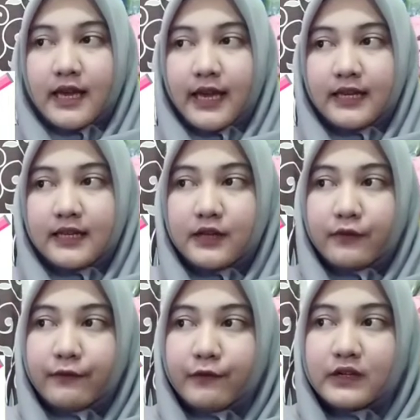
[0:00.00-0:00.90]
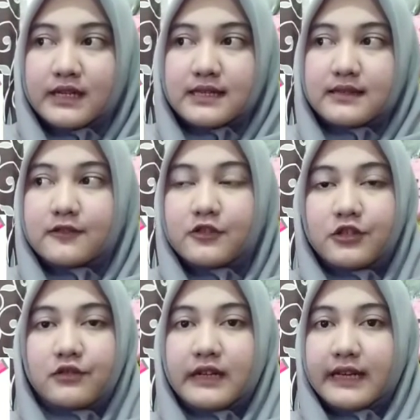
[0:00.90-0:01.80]
And then the fourth is, do
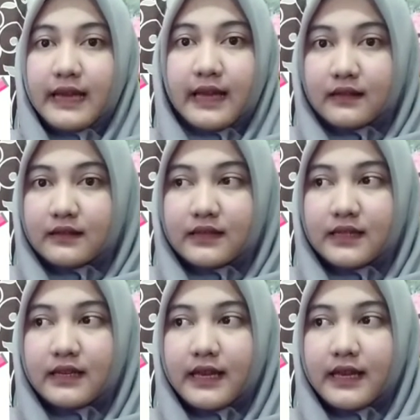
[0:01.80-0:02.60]
you like e-learning?